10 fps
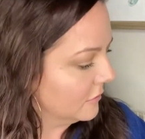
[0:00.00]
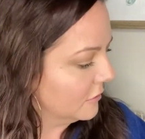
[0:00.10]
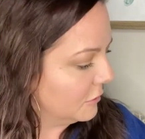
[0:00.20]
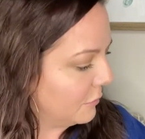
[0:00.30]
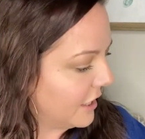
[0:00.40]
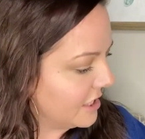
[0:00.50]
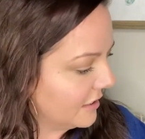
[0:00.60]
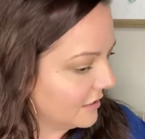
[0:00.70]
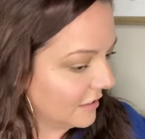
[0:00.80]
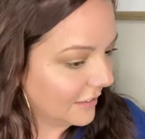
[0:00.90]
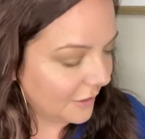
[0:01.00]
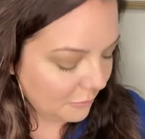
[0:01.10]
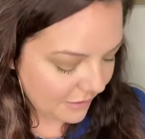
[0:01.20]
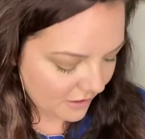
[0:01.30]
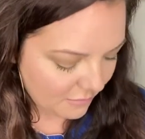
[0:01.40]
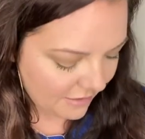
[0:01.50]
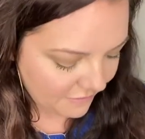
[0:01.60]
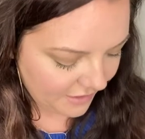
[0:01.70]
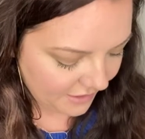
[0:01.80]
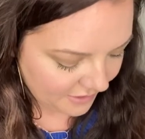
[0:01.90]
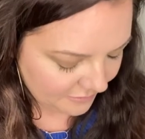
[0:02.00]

spray just a little bit on my finger,